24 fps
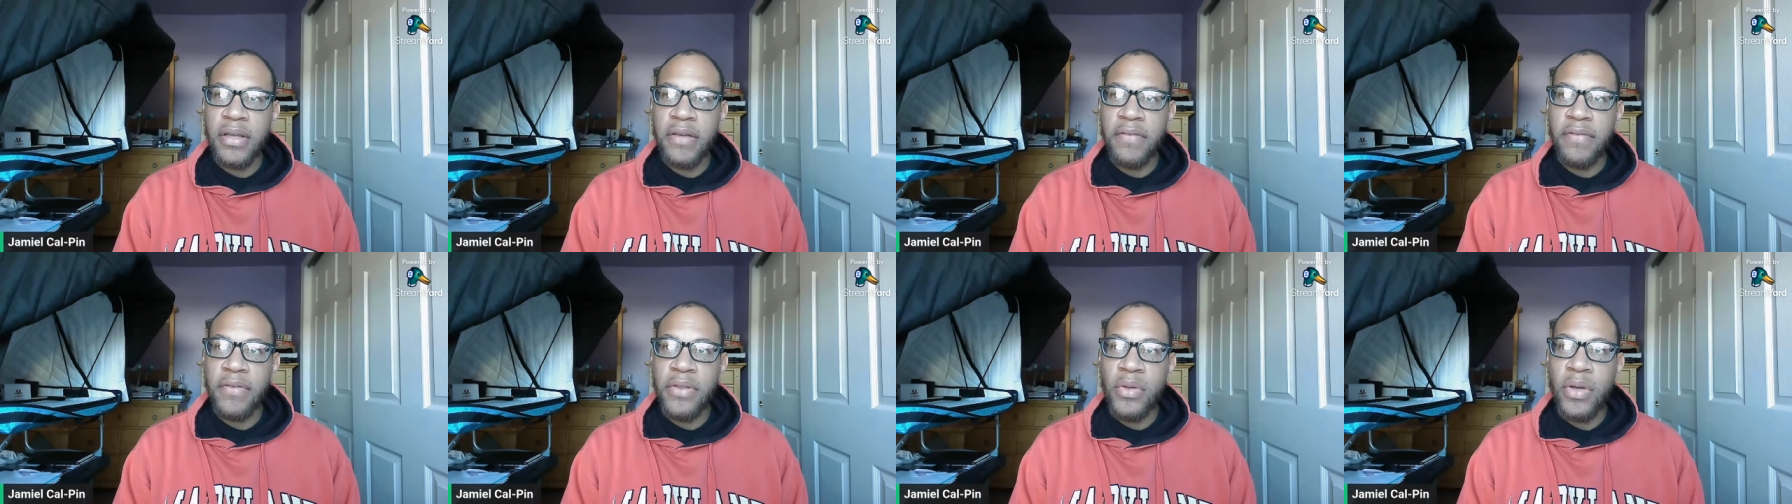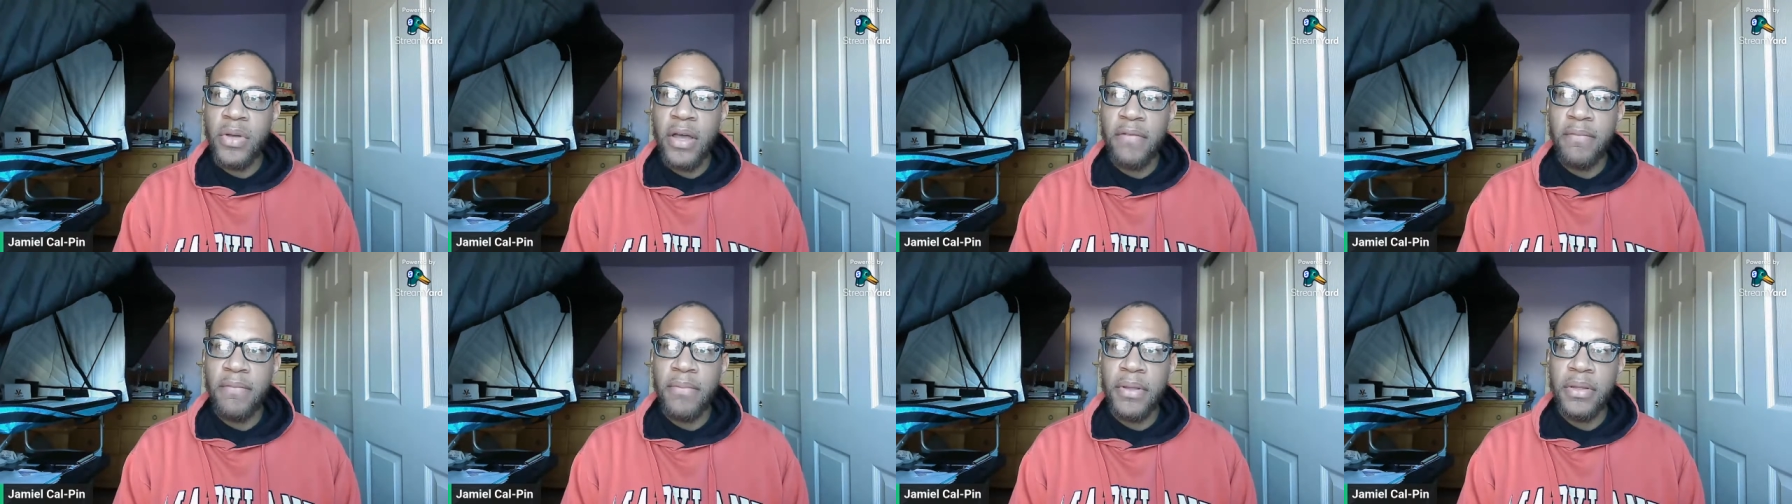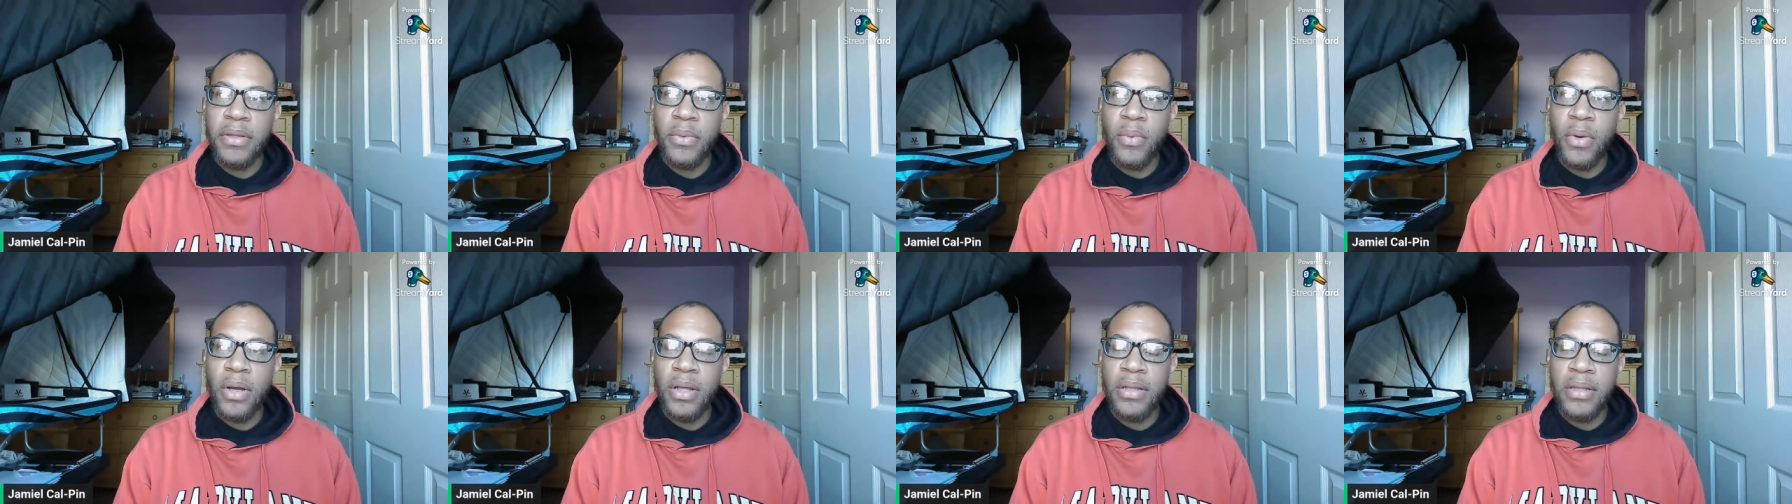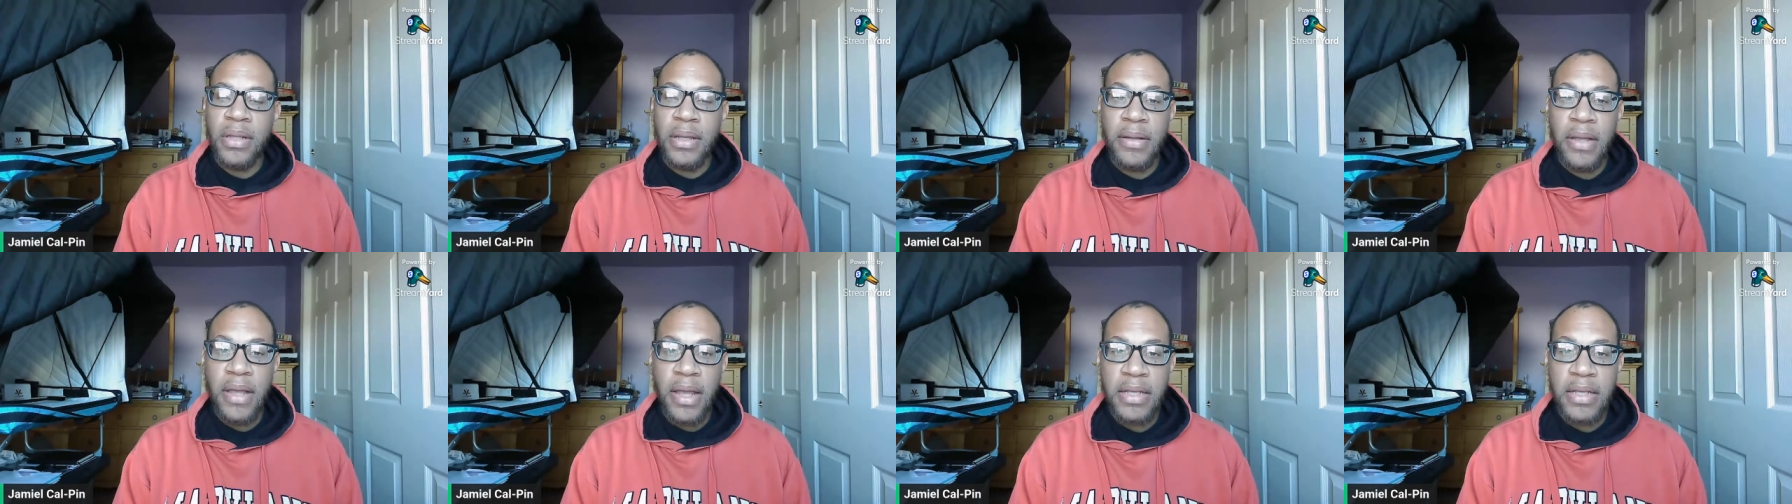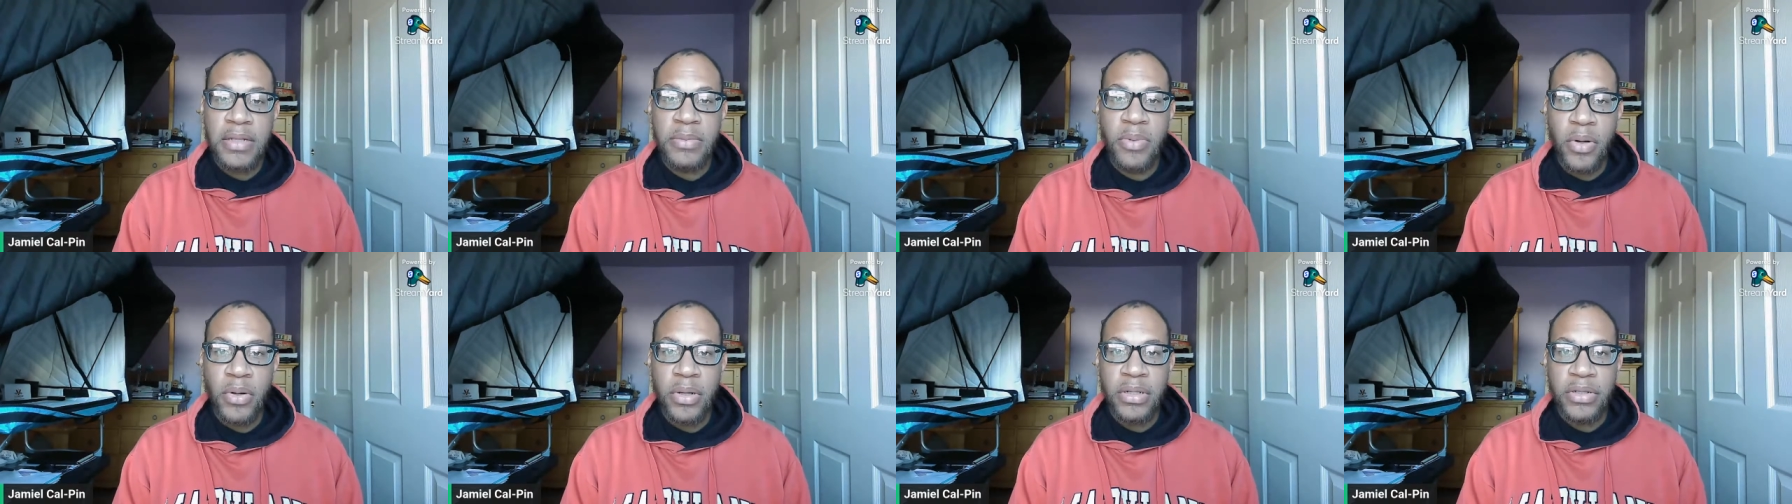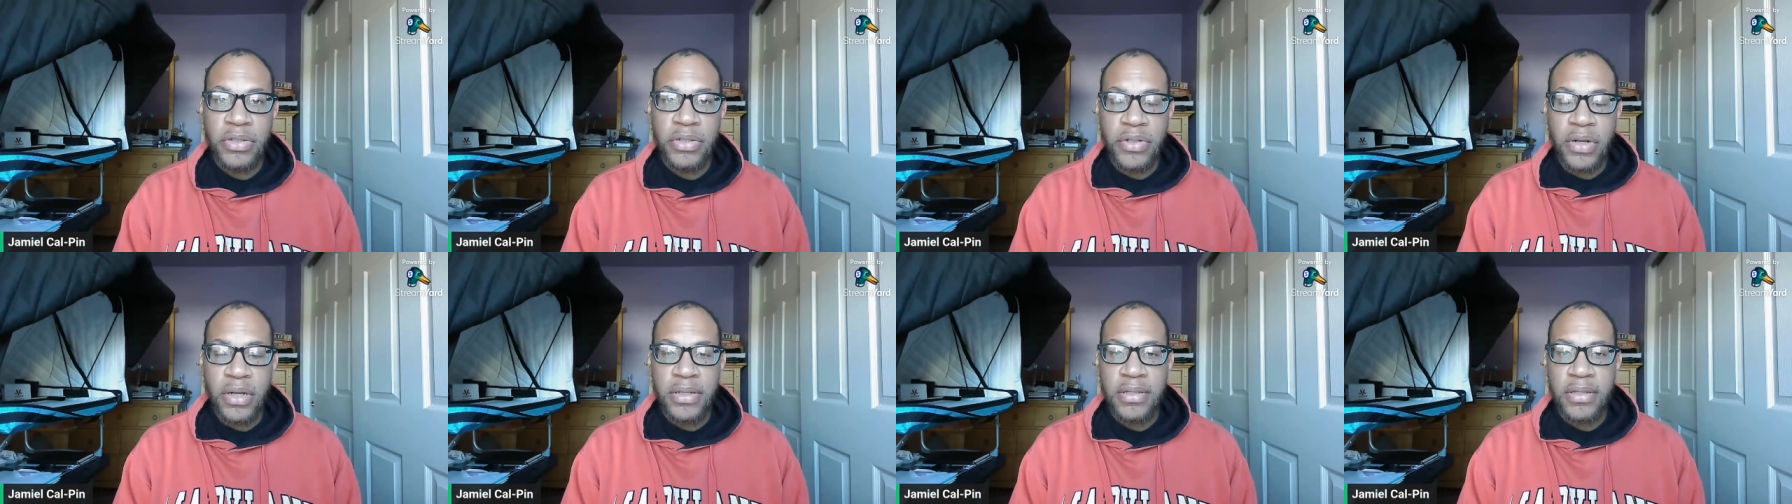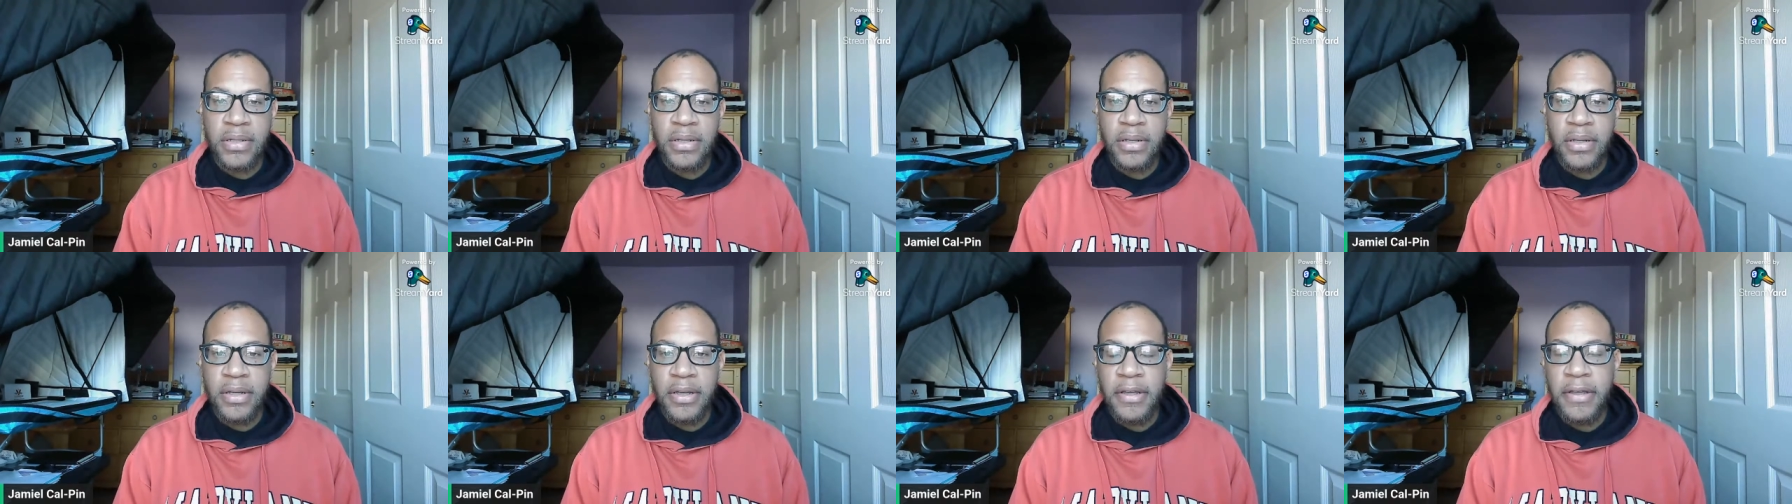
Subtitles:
if you have been the one that has broken trust,